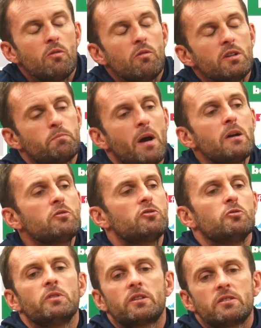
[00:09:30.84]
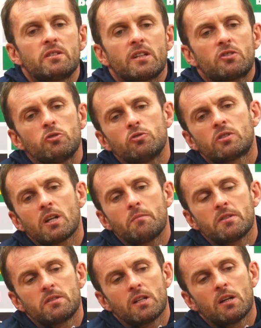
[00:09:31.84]
It's bound to, because he's had two
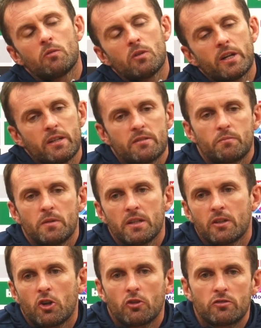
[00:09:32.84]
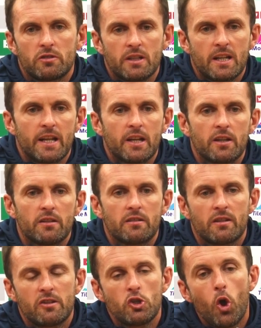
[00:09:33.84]
summers now where he's been constantly
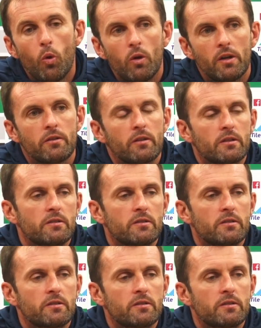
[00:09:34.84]
linked, and no one,